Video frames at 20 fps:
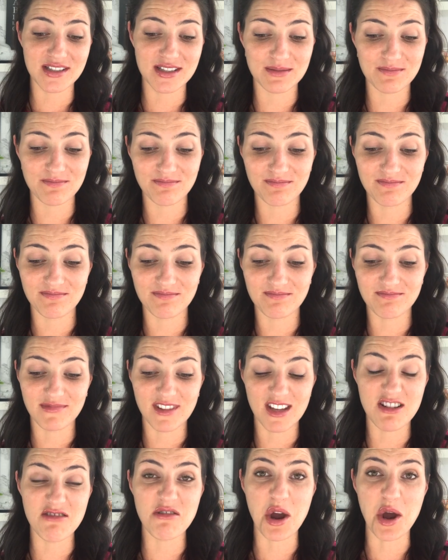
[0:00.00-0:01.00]
They're just
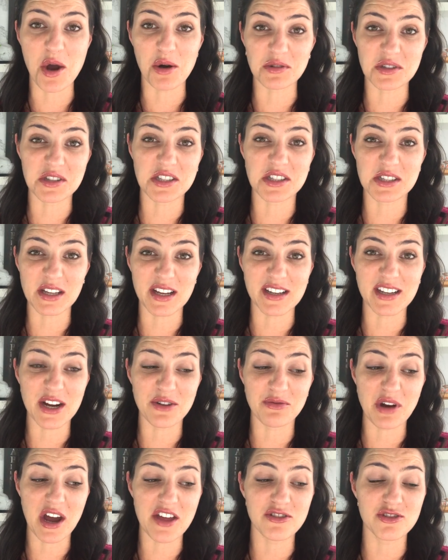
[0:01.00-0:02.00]

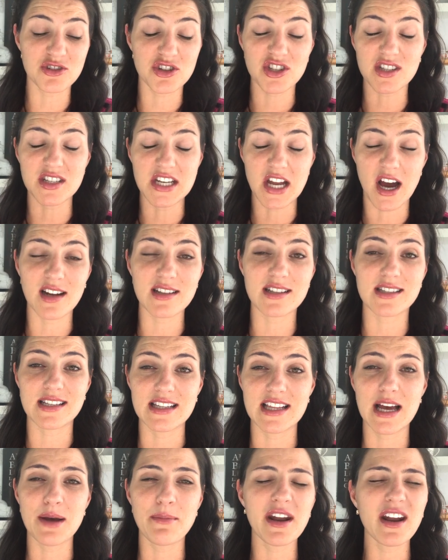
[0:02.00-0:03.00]
gross and I'd rather just
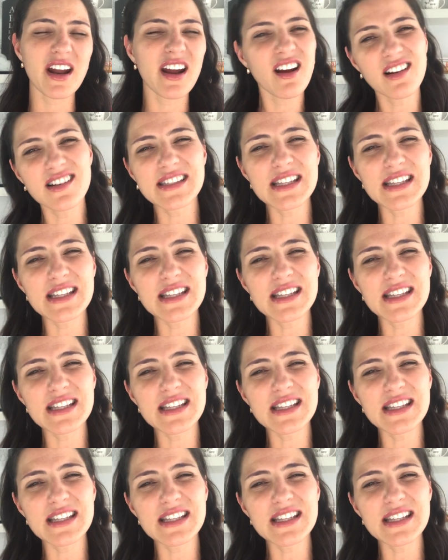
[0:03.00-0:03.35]
not see them.